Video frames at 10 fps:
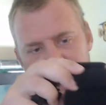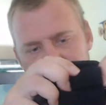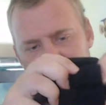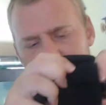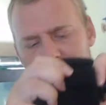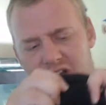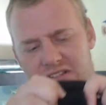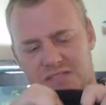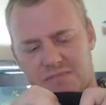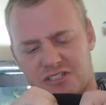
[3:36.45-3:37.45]
Come on, the
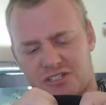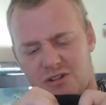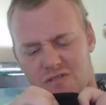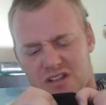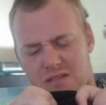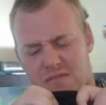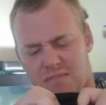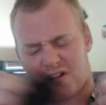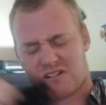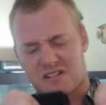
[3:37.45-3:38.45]
sponge don't want to come
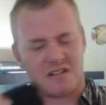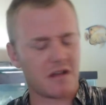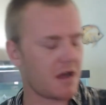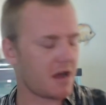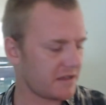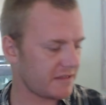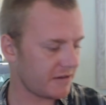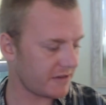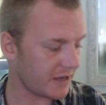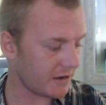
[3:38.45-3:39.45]
apart. There
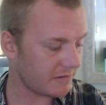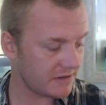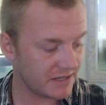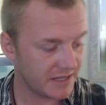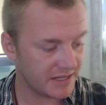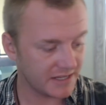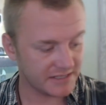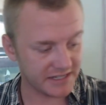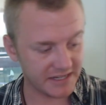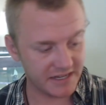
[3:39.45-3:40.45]
we go.
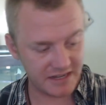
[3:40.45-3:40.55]
See?